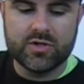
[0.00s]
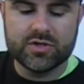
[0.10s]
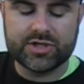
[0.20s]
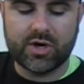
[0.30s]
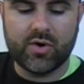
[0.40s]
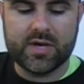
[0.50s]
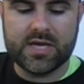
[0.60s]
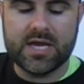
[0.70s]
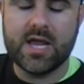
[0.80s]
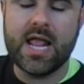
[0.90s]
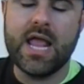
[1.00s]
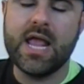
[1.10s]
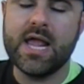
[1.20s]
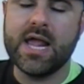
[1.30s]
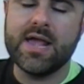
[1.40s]
So
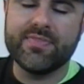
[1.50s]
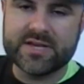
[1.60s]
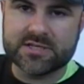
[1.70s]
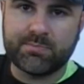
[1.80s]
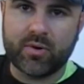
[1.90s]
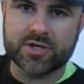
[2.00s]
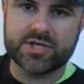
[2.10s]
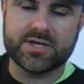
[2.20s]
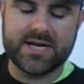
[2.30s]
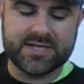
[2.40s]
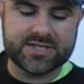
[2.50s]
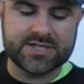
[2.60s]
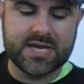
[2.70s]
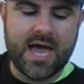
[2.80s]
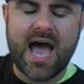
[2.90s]
in this portion
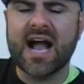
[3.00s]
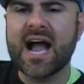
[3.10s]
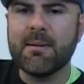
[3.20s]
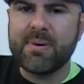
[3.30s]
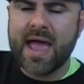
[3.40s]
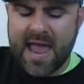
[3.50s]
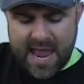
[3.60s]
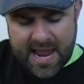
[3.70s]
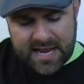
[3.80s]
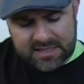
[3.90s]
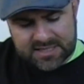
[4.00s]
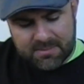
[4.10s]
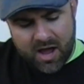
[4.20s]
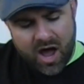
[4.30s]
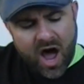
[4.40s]
it's, I got pains in
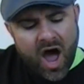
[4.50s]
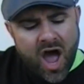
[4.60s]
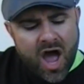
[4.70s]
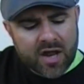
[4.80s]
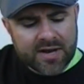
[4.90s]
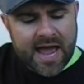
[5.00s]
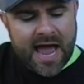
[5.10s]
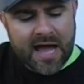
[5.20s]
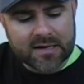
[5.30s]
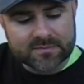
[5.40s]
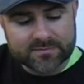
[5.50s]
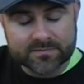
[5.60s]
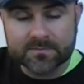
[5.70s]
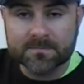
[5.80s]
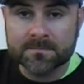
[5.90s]
my heart now.
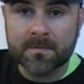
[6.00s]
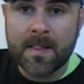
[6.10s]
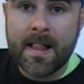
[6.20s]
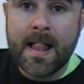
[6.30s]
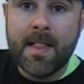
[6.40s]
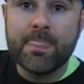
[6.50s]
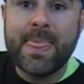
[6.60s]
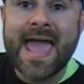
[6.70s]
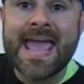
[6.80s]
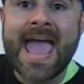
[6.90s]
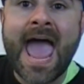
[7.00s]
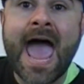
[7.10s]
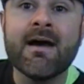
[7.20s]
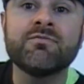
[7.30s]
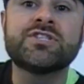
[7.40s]
They
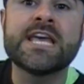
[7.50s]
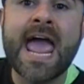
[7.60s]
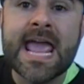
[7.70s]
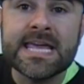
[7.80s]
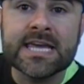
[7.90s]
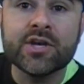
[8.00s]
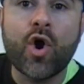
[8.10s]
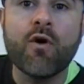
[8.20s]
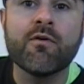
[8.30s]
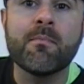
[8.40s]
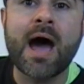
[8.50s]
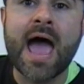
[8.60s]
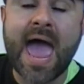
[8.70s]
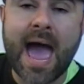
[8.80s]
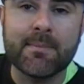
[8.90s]
have taken over
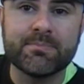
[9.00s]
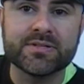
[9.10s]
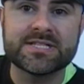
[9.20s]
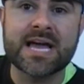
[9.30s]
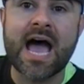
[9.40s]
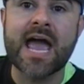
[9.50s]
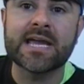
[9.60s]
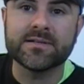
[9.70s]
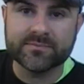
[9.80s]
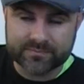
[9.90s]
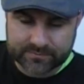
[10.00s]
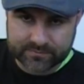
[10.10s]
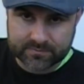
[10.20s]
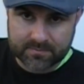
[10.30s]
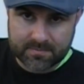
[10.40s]
my appetite.
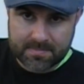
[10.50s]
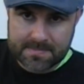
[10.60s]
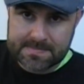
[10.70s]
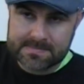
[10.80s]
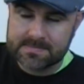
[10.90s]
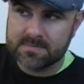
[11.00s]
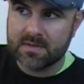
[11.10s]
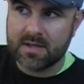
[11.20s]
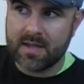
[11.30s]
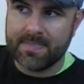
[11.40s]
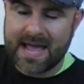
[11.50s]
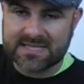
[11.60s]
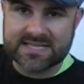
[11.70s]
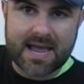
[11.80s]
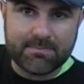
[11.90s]
And
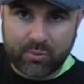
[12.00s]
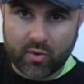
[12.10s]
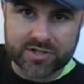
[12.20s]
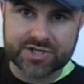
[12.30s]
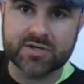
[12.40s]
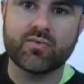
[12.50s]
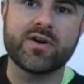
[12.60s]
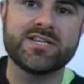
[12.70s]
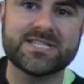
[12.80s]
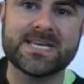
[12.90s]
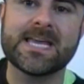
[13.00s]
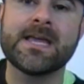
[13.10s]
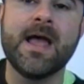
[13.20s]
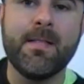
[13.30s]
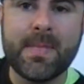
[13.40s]
that's that portion where he's
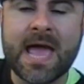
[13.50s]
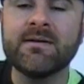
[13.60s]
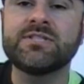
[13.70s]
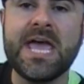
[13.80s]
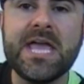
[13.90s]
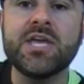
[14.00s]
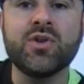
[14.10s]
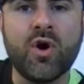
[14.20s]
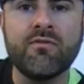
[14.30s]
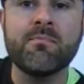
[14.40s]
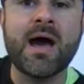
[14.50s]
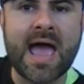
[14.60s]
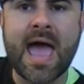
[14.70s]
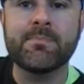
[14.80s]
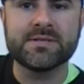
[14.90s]
singing, they have taken over
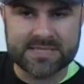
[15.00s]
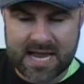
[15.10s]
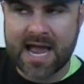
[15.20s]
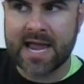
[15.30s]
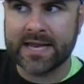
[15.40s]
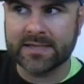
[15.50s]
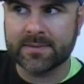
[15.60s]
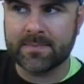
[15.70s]
my appetite.